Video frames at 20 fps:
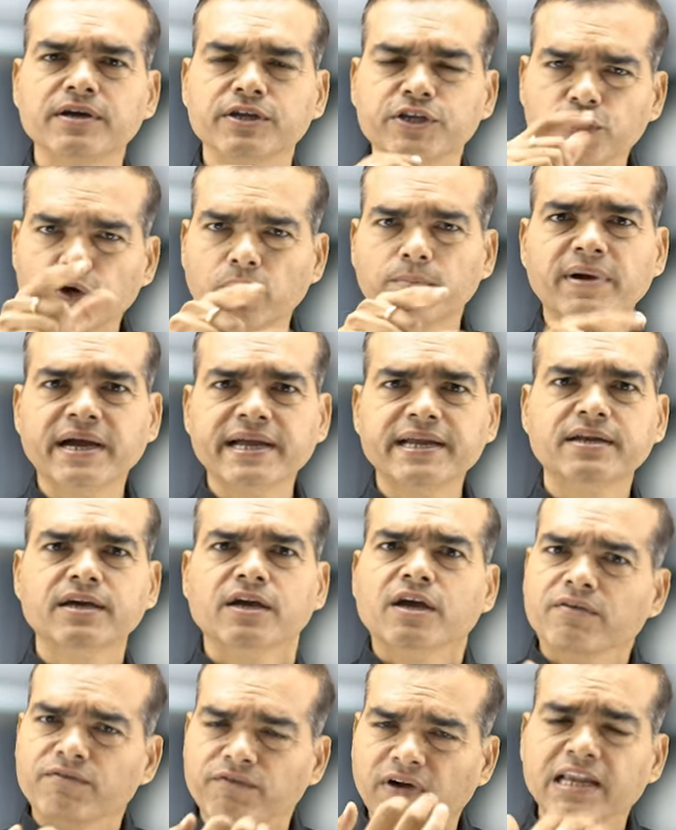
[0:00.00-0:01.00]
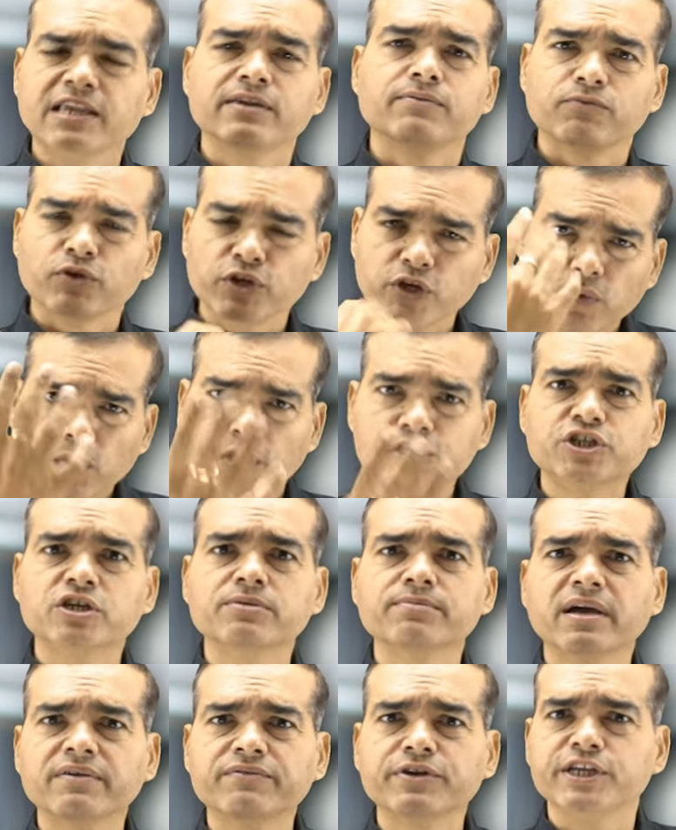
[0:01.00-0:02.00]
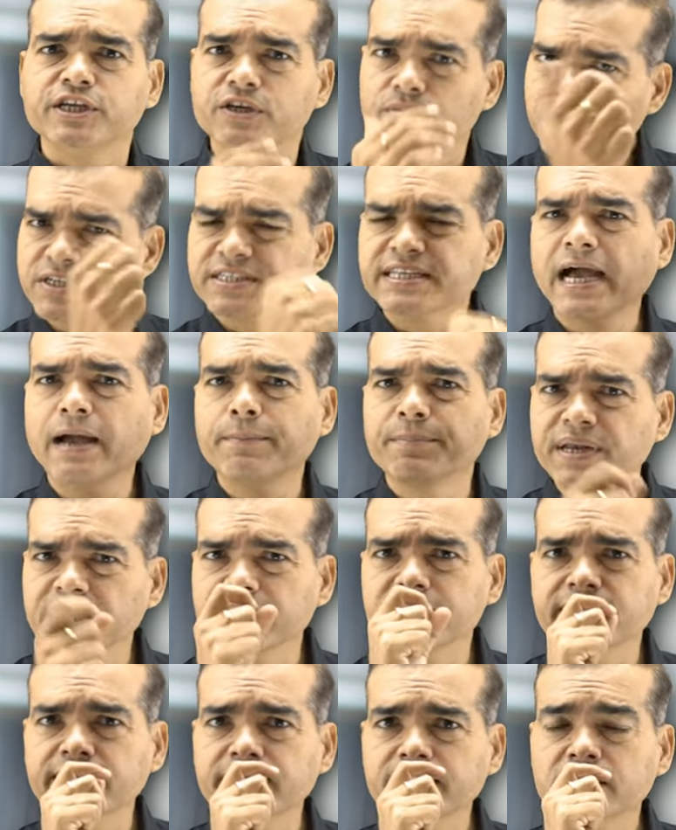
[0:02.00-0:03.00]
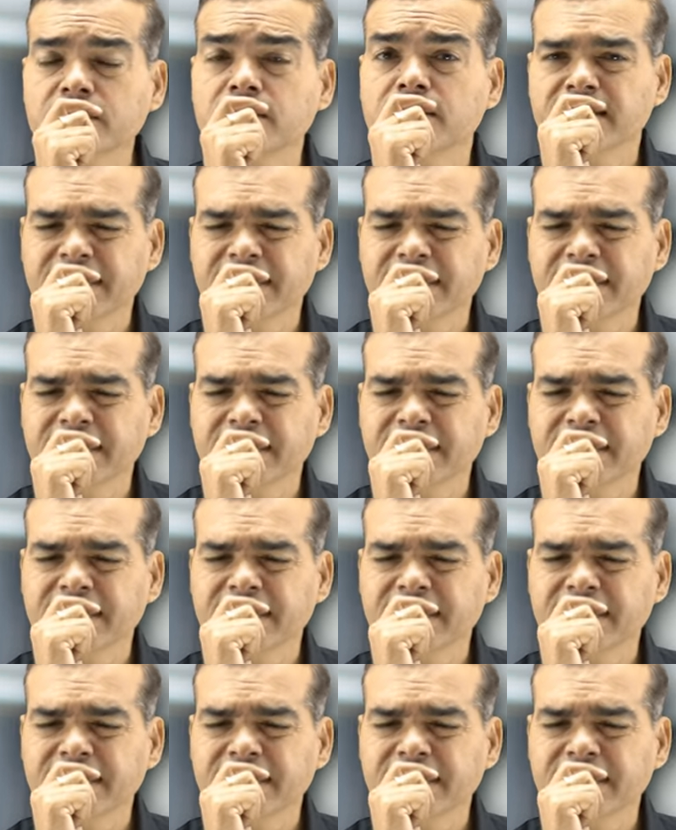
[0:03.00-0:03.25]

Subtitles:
your mind while you're watching my video. What's happening there?